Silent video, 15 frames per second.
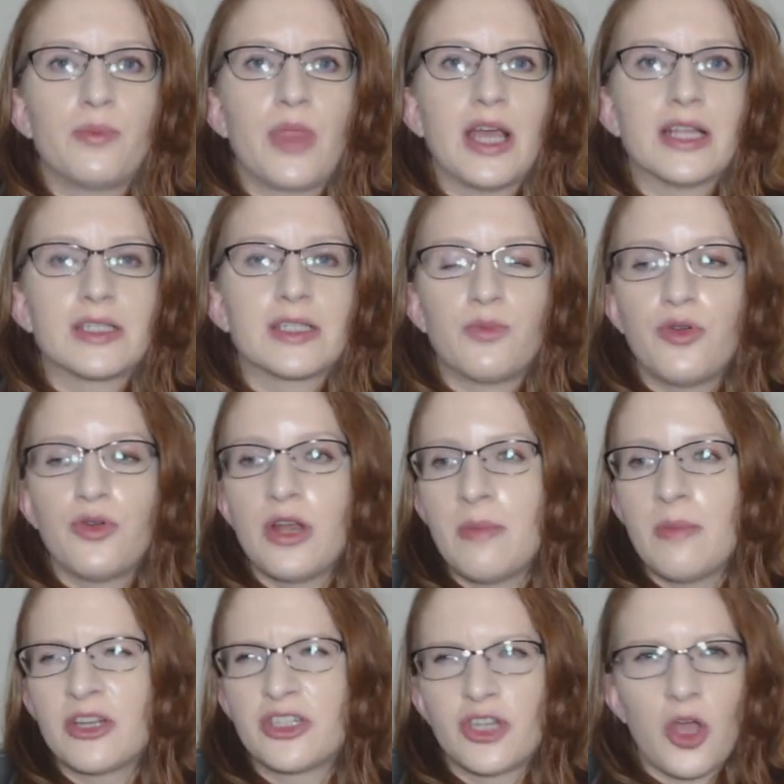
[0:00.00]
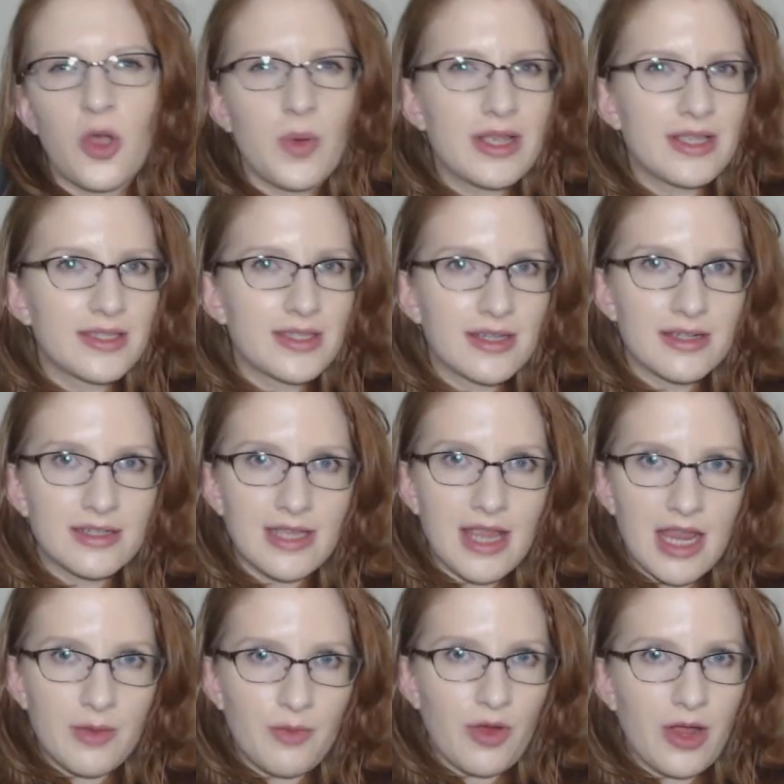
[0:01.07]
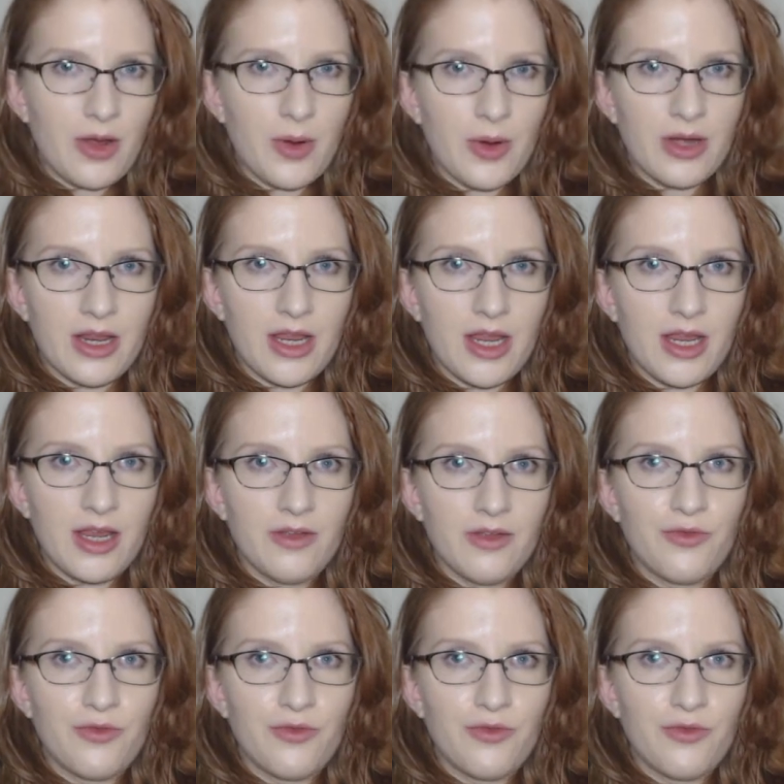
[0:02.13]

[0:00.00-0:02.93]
that's pretty much always going to take priority